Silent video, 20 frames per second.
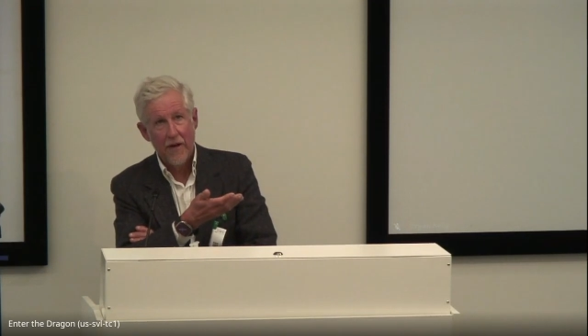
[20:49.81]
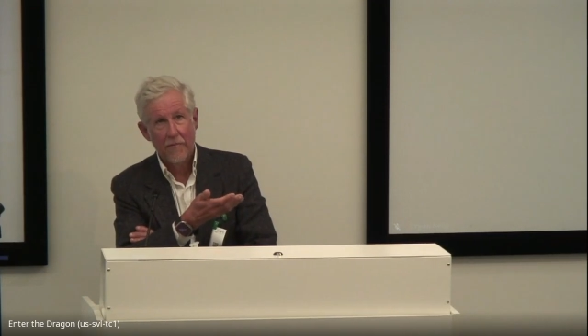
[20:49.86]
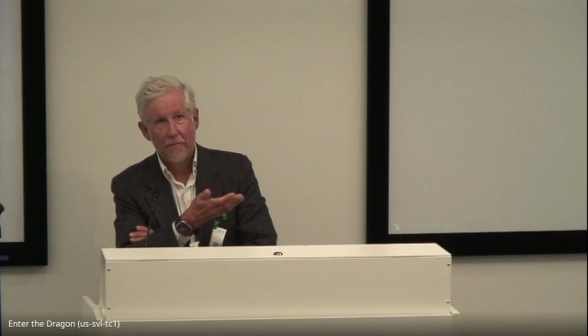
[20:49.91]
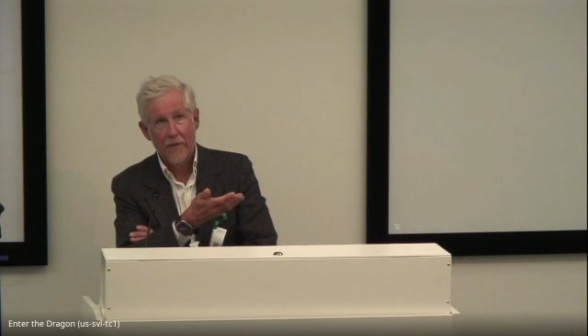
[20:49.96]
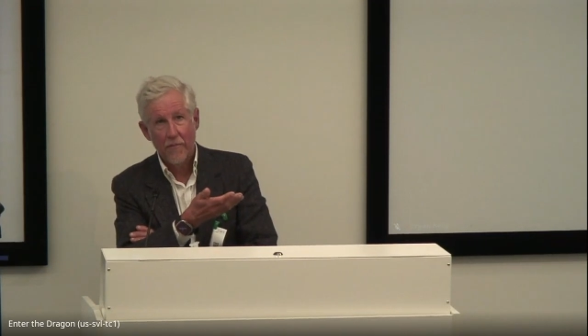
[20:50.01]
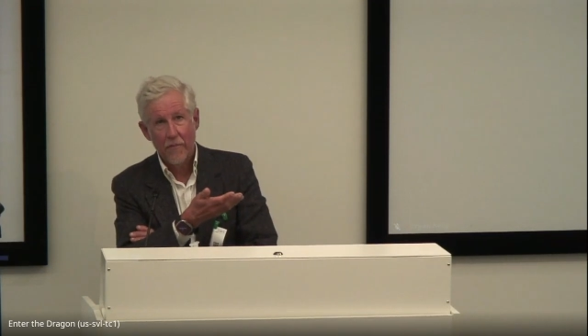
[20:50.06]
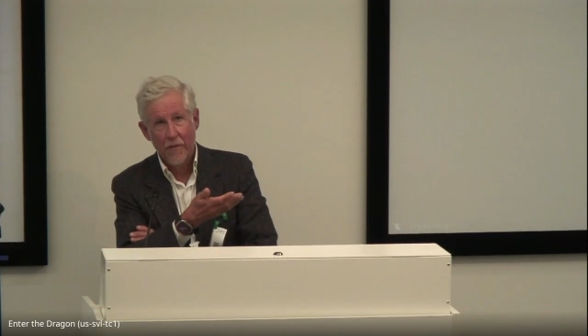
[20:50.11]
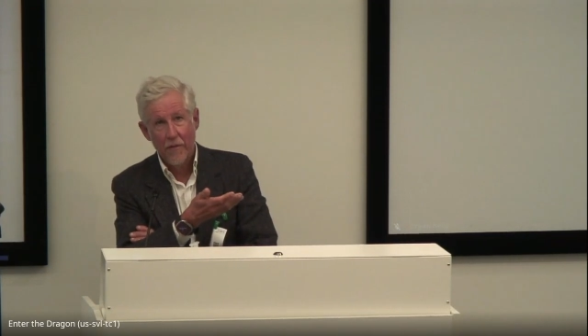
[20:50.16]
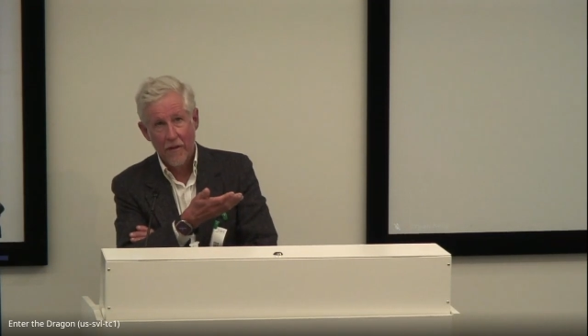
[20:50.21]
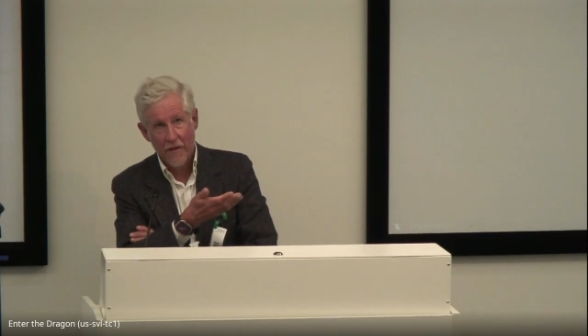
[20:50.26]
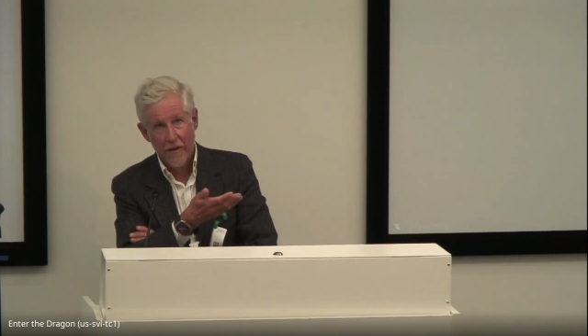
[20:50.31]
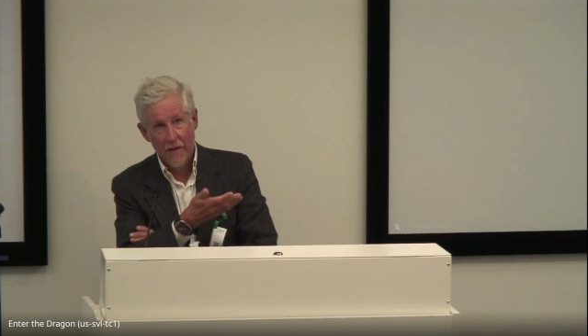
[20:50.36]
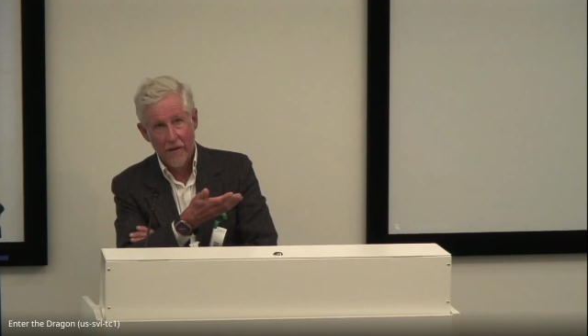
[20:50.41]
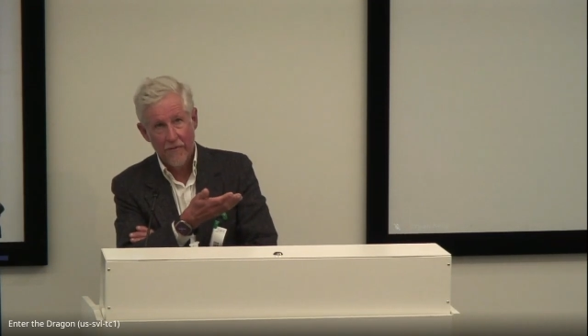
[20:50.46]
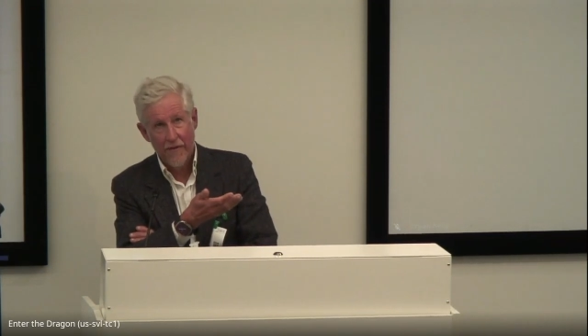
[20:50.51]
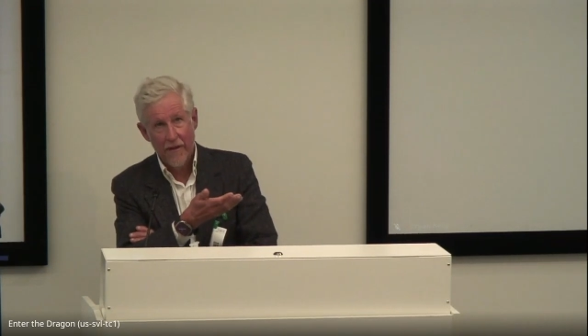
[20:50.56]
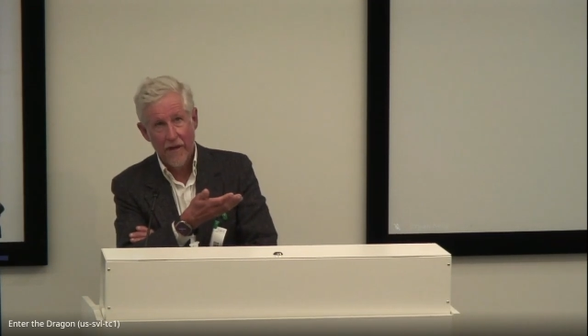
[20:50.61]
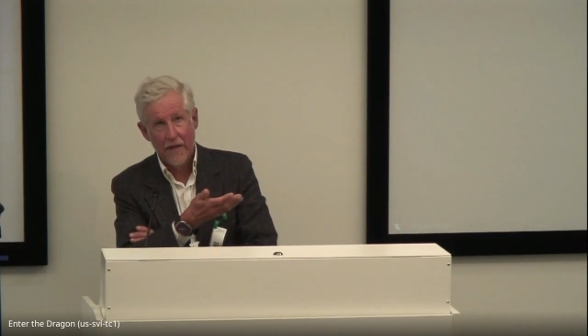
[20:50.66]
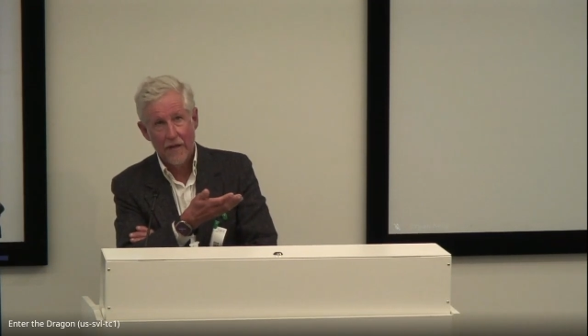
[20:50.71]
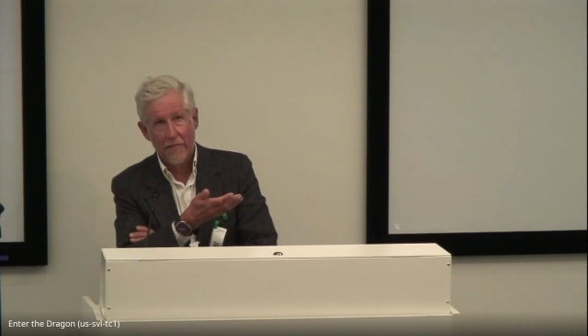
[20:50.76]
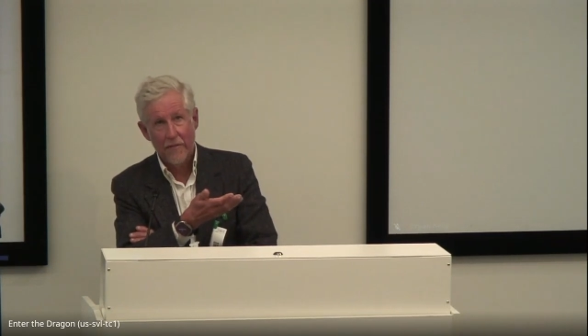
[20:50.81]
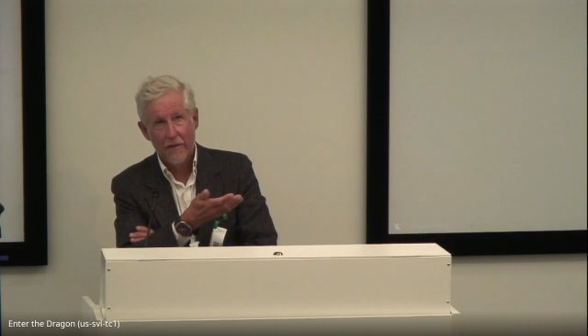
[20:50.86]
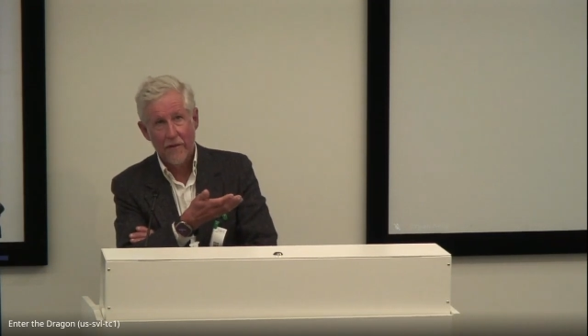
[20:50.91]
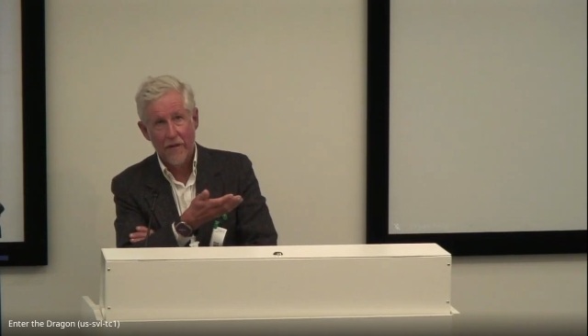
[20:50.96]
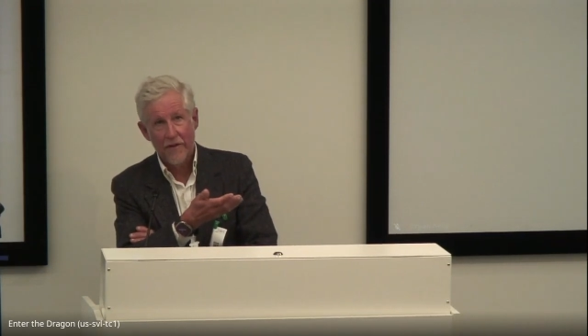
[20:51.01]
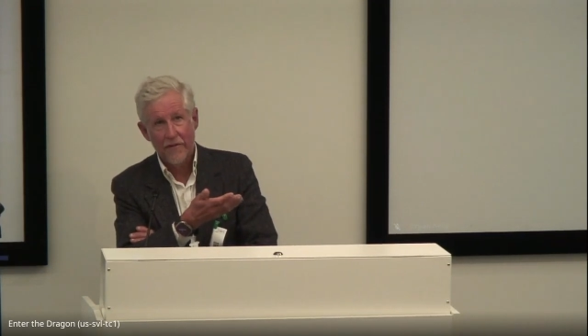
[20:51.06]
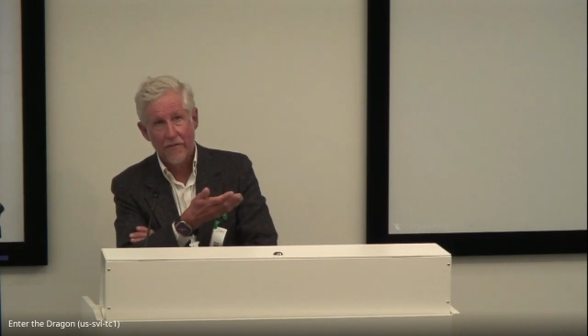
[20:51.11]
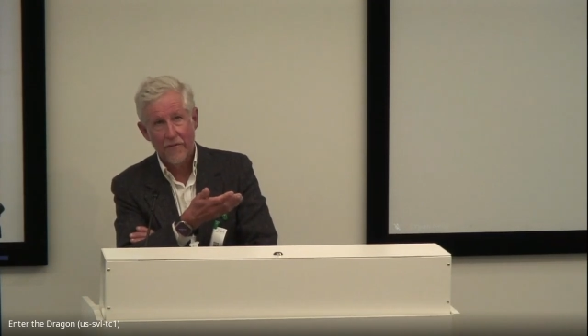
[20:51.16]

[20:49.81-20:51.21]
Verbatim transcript: publicly available under